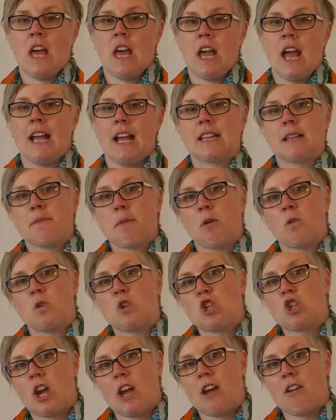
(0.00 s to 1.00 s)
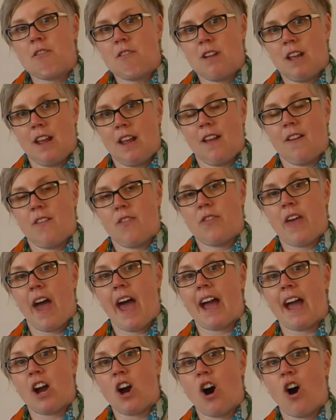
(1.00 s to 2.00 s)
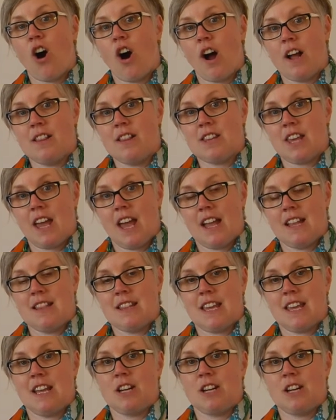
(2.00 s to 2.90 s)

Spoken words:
It's about sharing that content